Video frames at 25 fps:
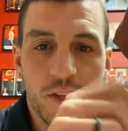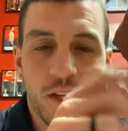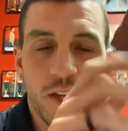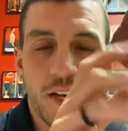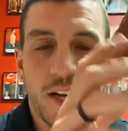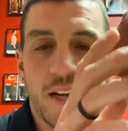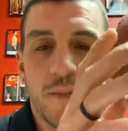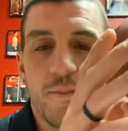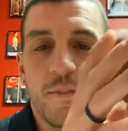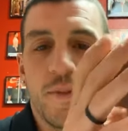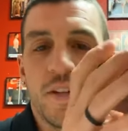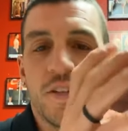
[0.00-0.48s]

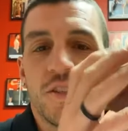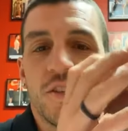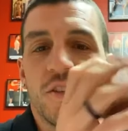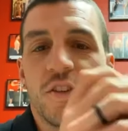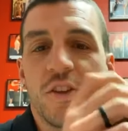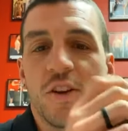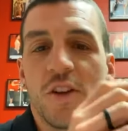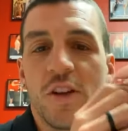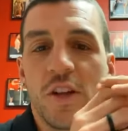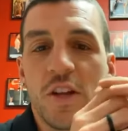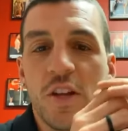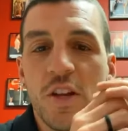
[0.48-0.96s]
Like I mentioned
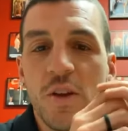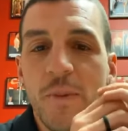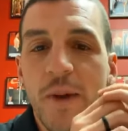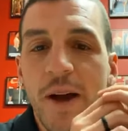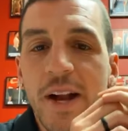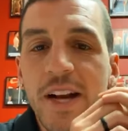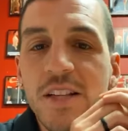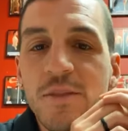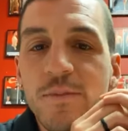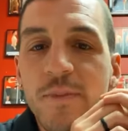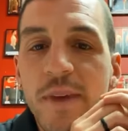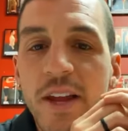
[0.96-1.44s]
earlier, your
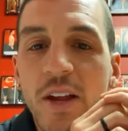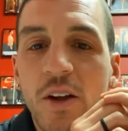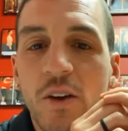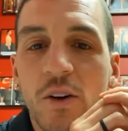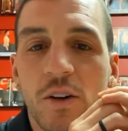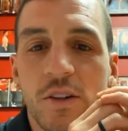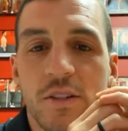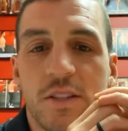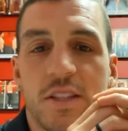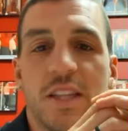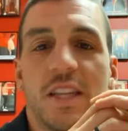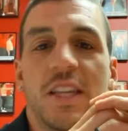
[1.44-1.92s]
body's main
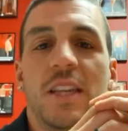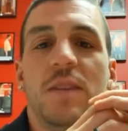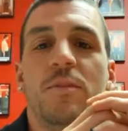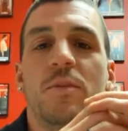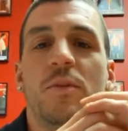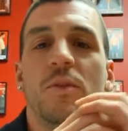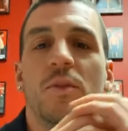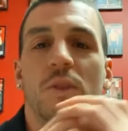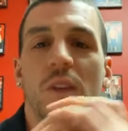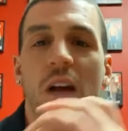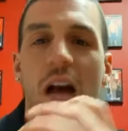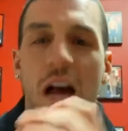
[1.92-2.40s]
goal is to keep
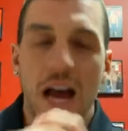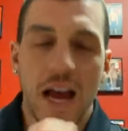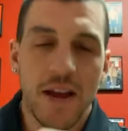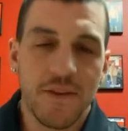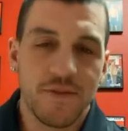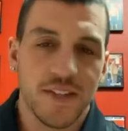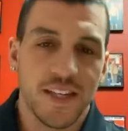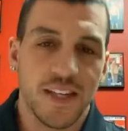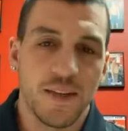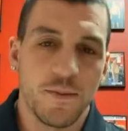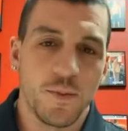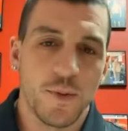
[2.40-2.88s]
you alive,
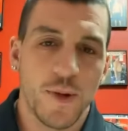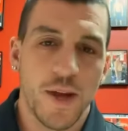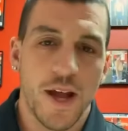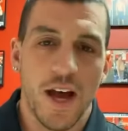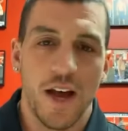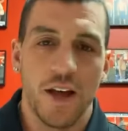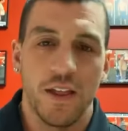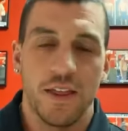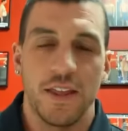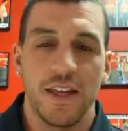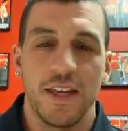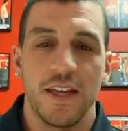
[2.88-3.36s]
to keep you
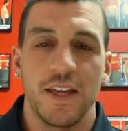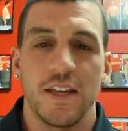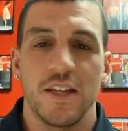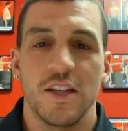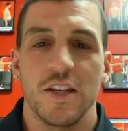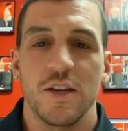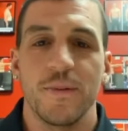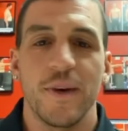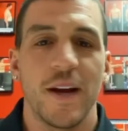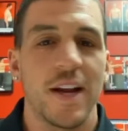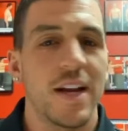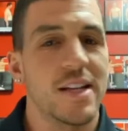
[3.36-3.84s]
healthy.
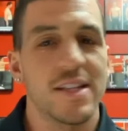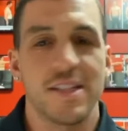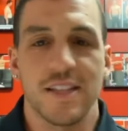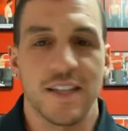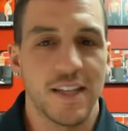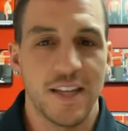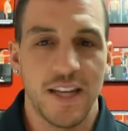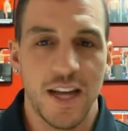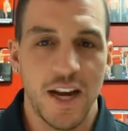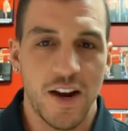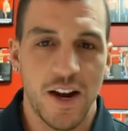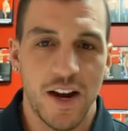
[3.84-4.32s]
Your body doesn't
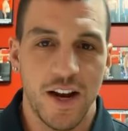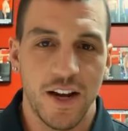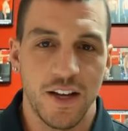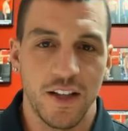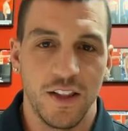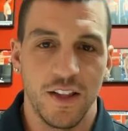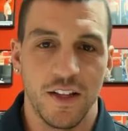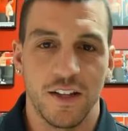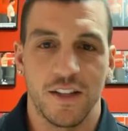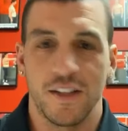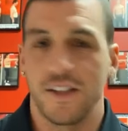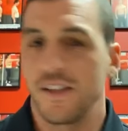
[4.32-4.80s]
care how you
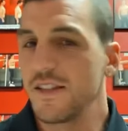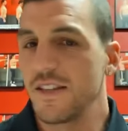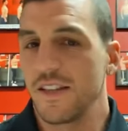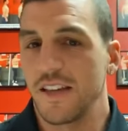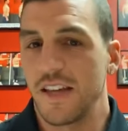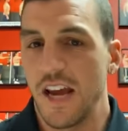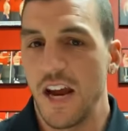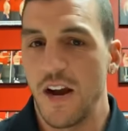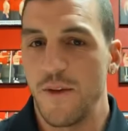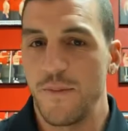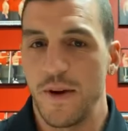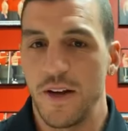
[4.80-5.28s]
look, doesn't
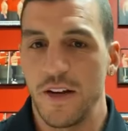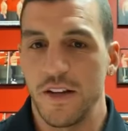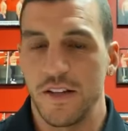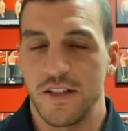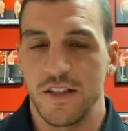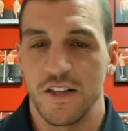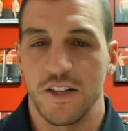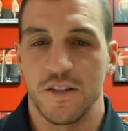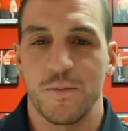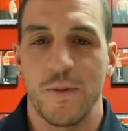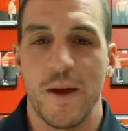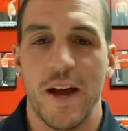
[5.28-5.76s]
care about your
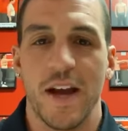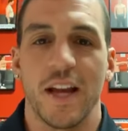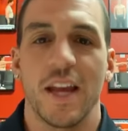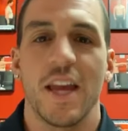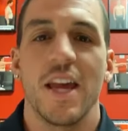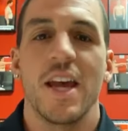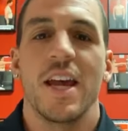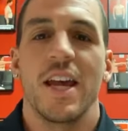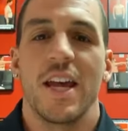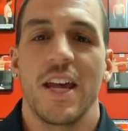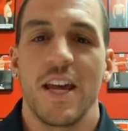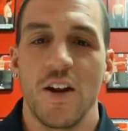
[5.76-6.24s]
six-pack.
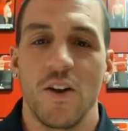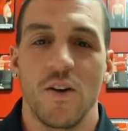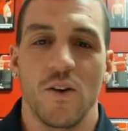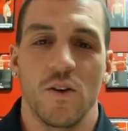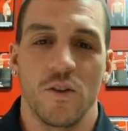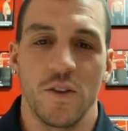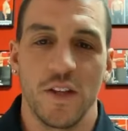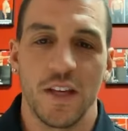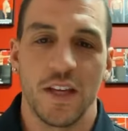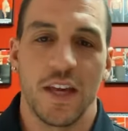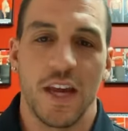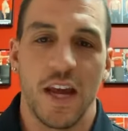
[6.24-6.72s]
It
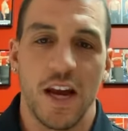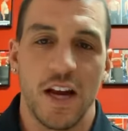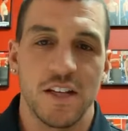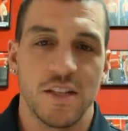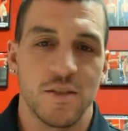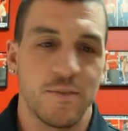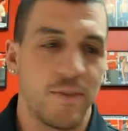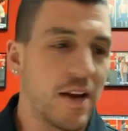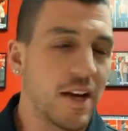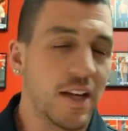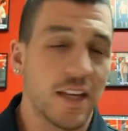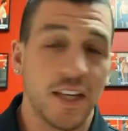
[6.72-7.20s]
only cares
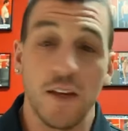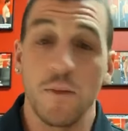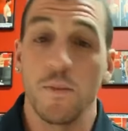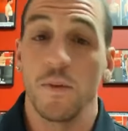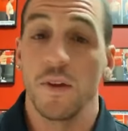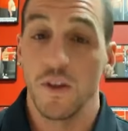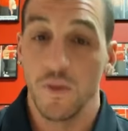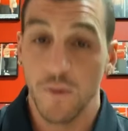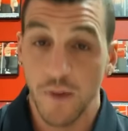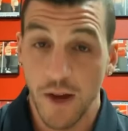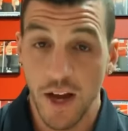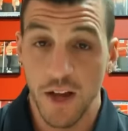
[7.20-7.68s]
about
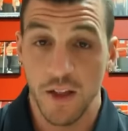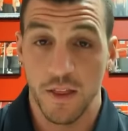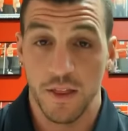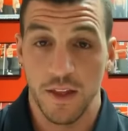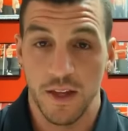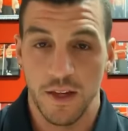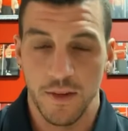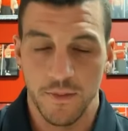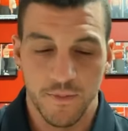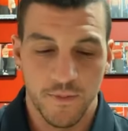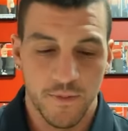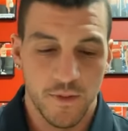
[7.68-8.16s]
keeping you
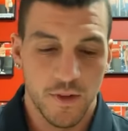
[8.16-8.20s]
healthy.